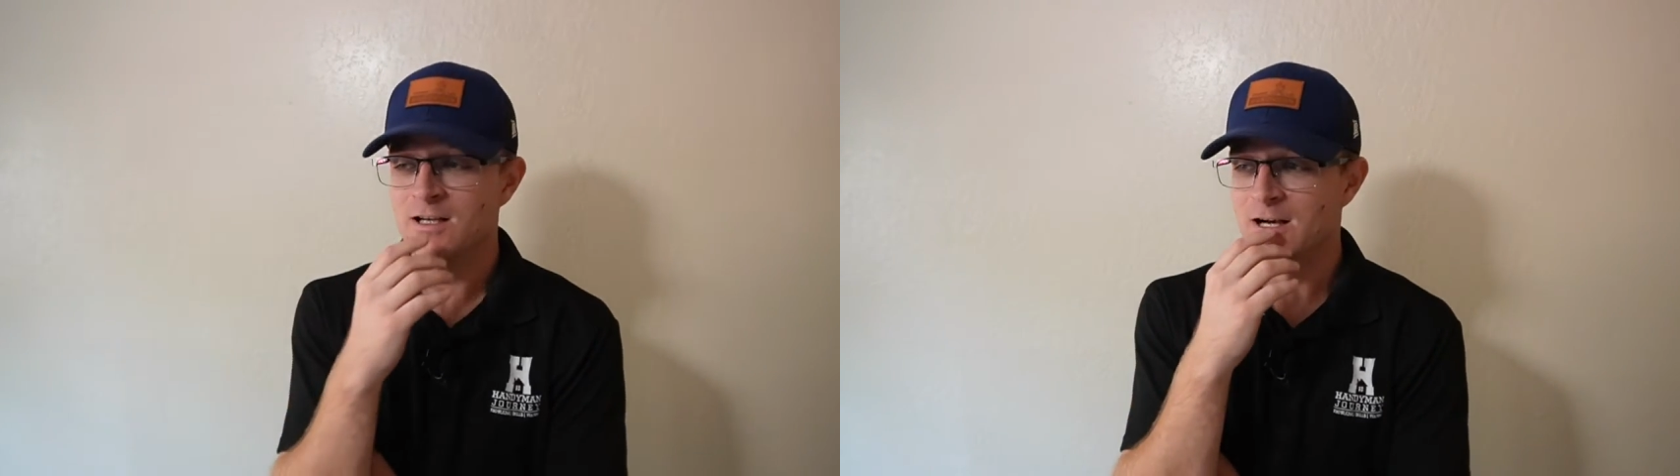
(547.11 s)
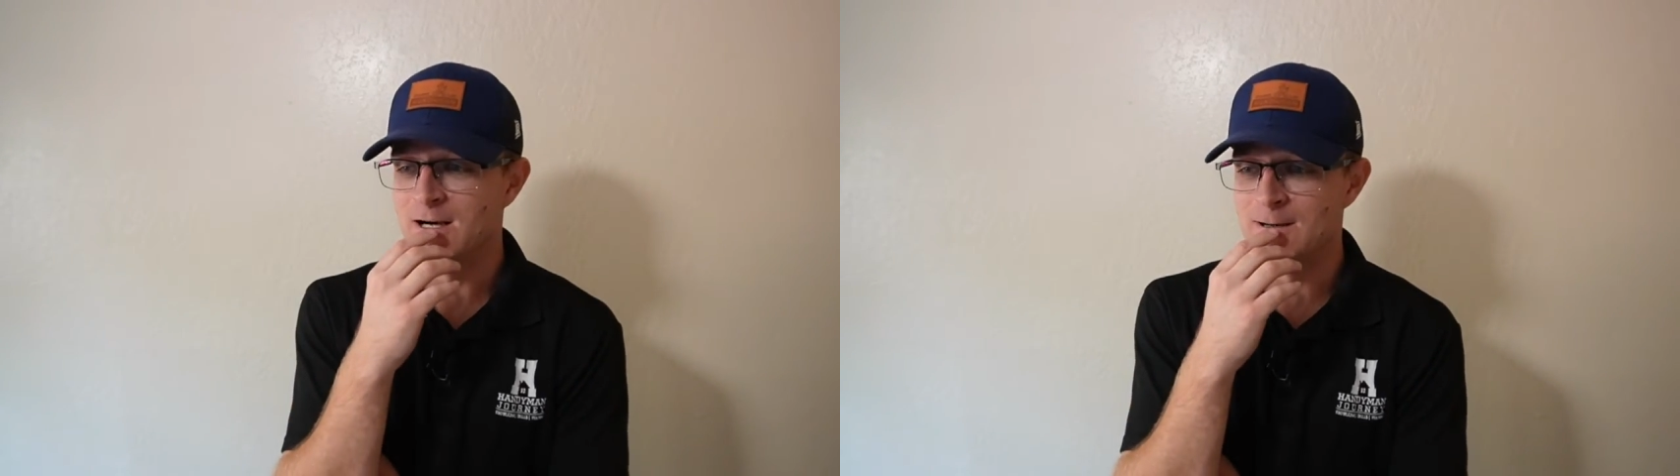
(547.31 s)

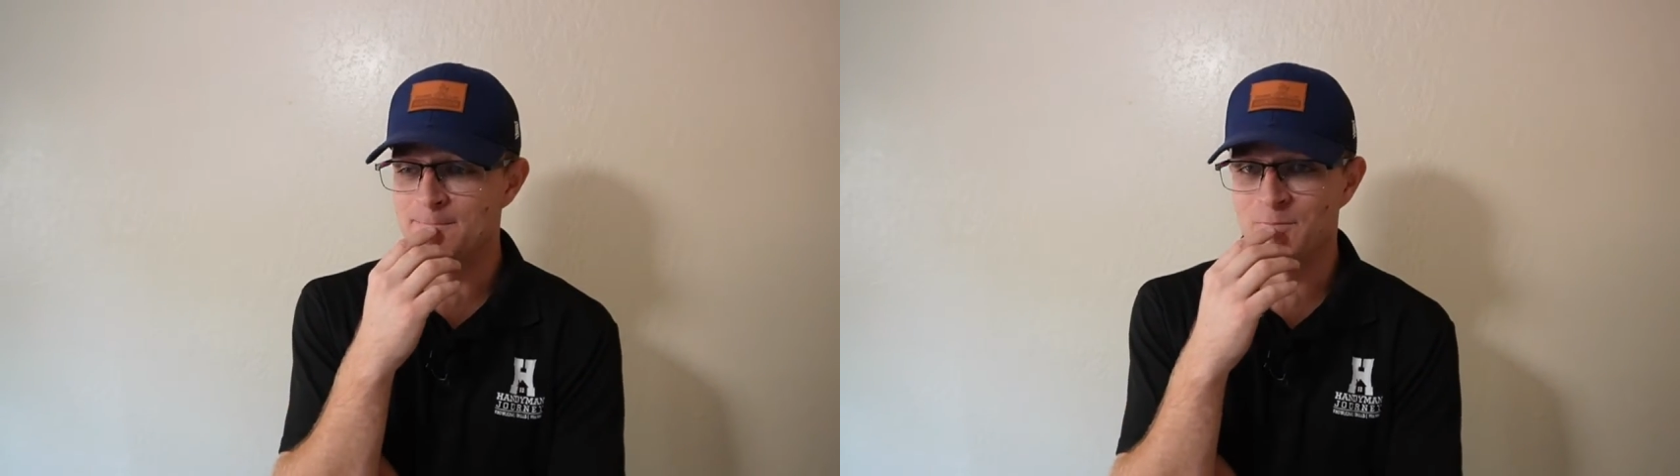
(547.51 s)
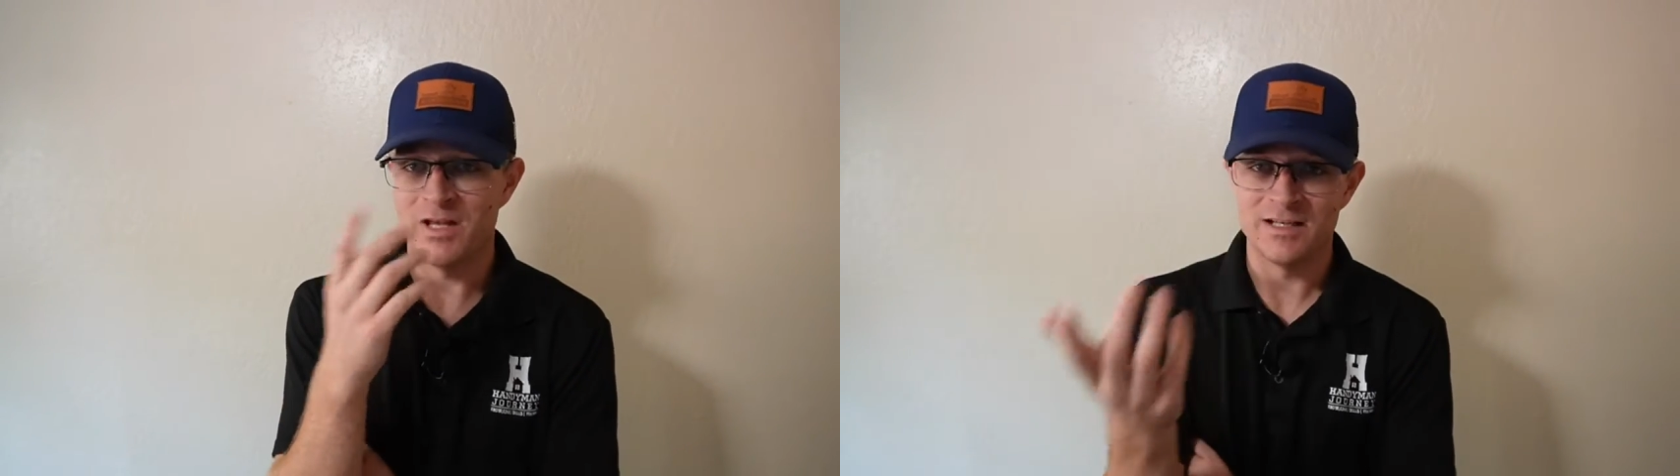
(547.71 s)

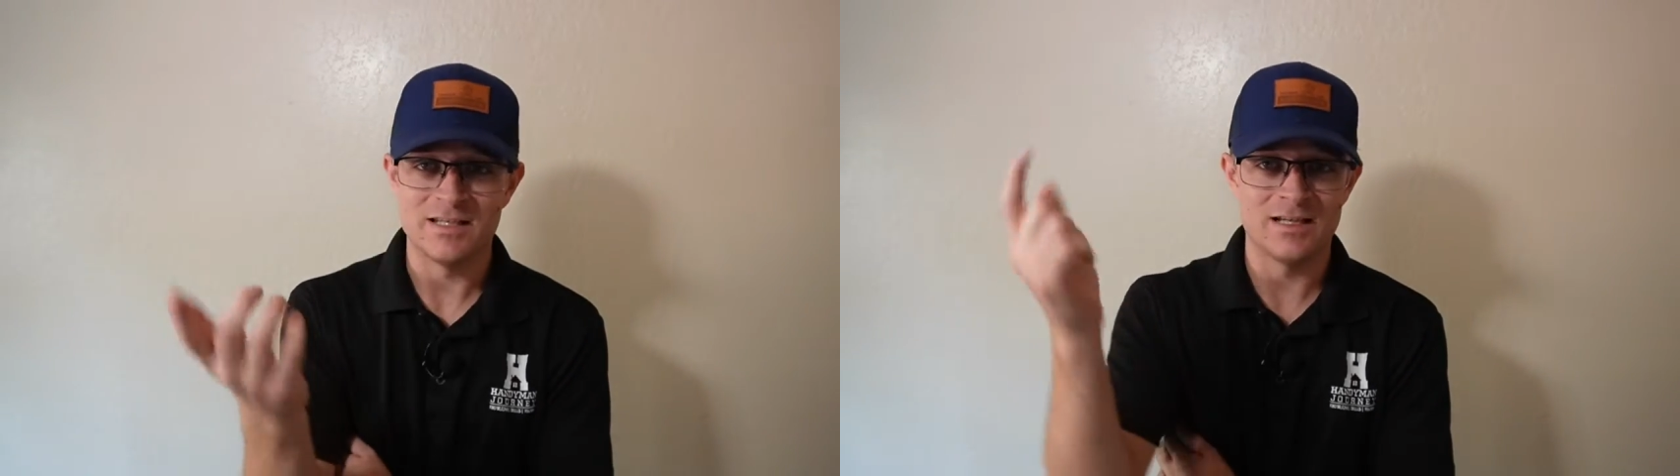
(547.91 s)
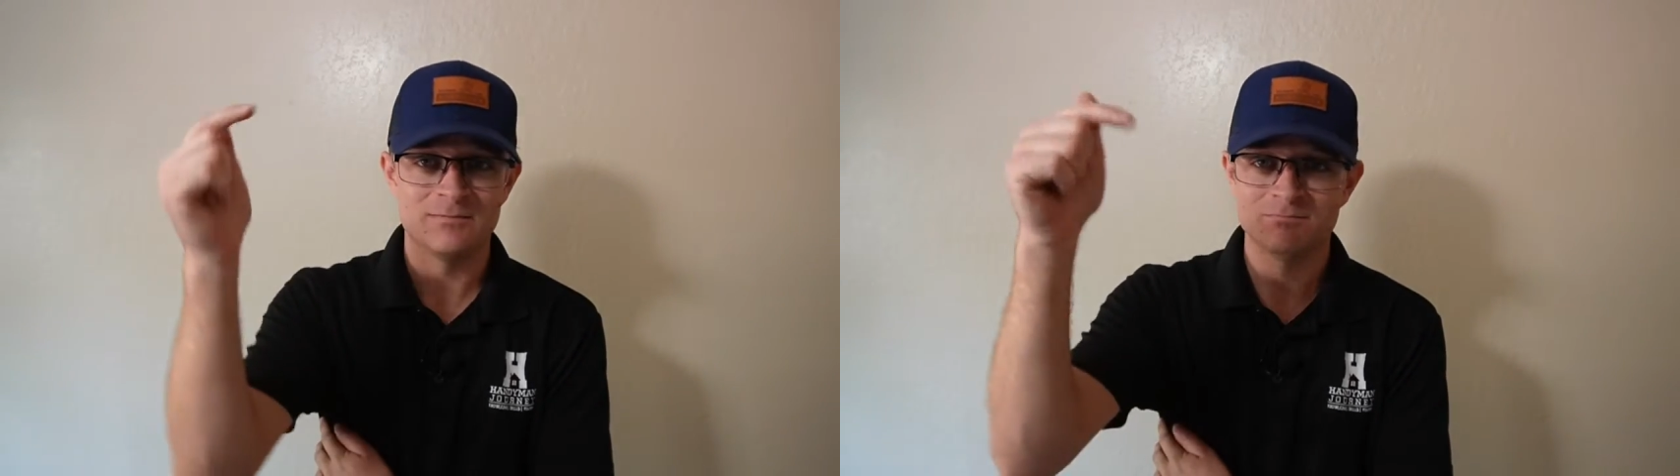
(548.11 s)
And
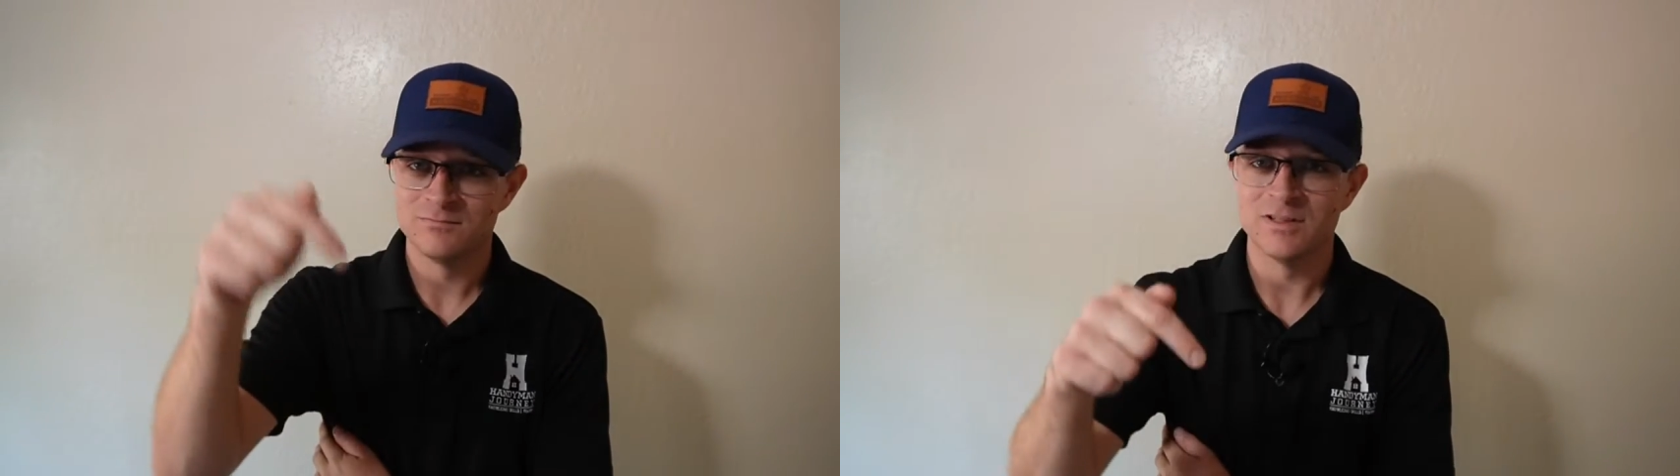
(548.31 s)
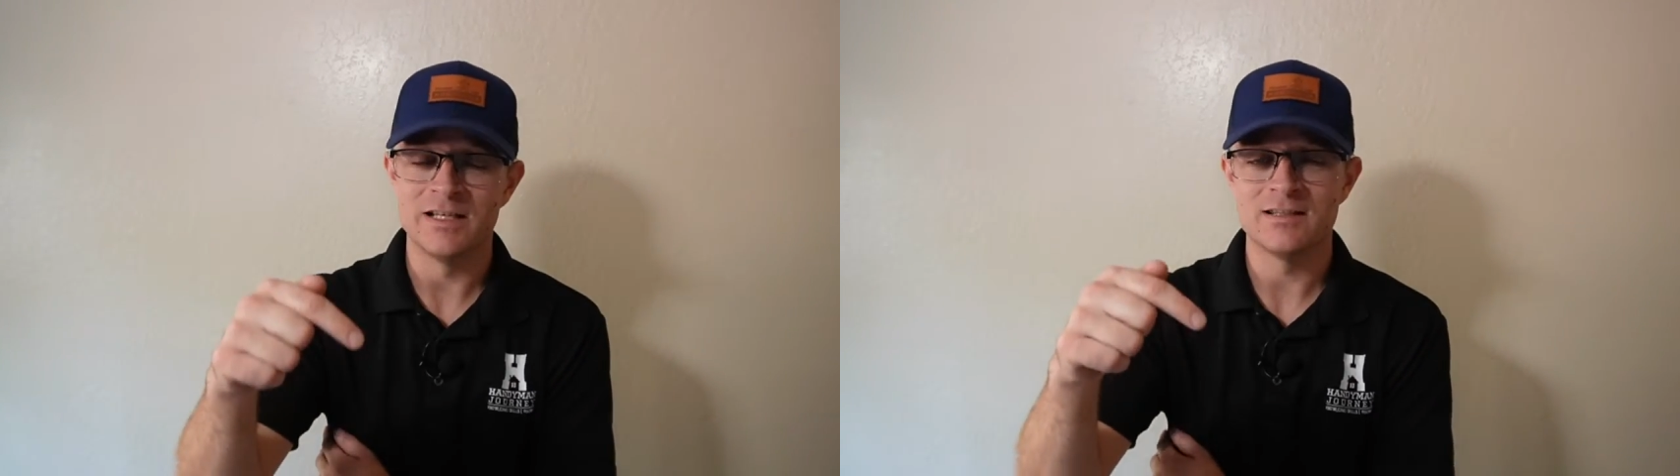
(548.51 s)
again,
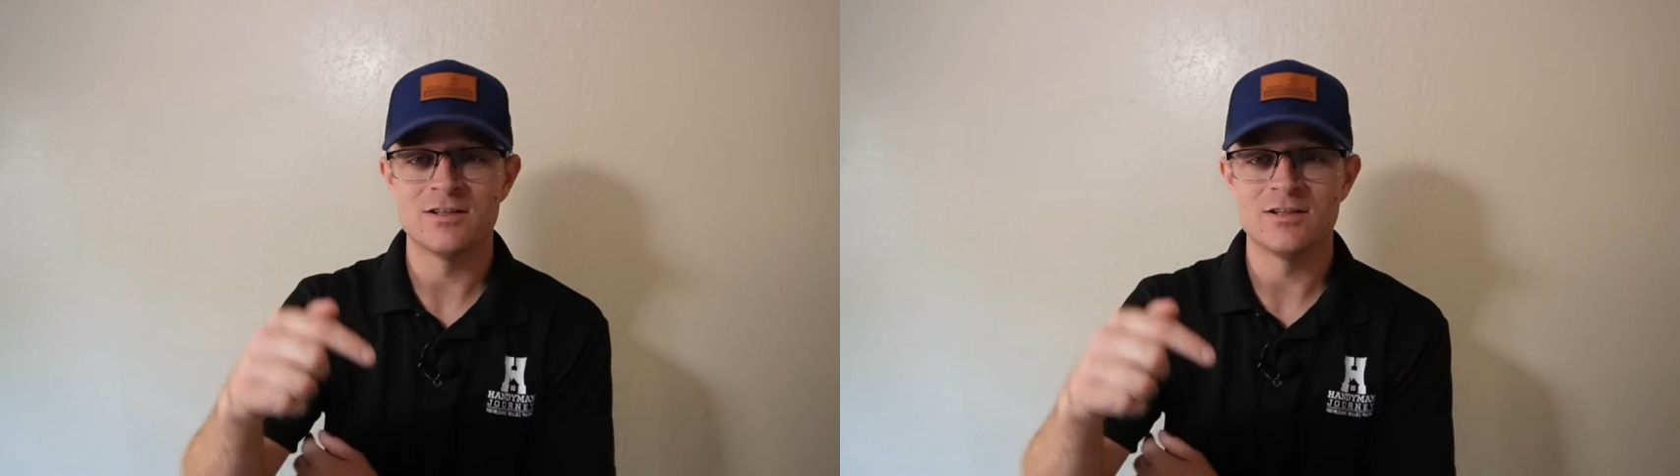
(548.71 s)
link